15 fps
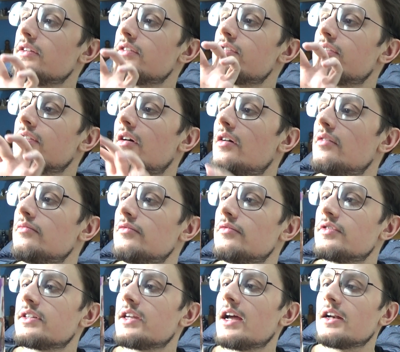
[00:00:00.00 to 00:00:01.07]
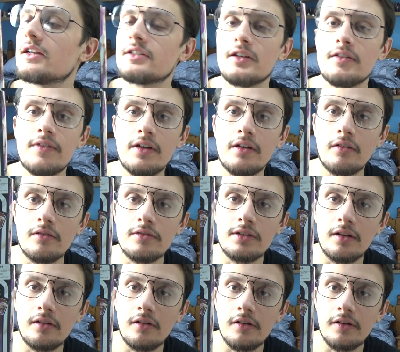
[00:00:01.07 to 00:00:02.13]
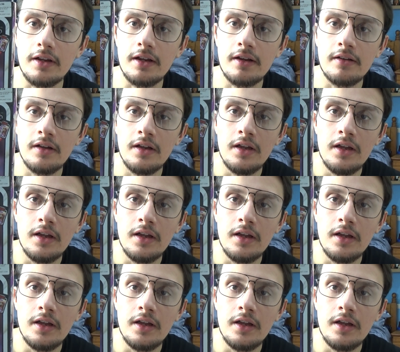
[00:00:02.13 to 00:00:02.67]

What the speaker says: Star Wars Galaxy of Heroes logo there.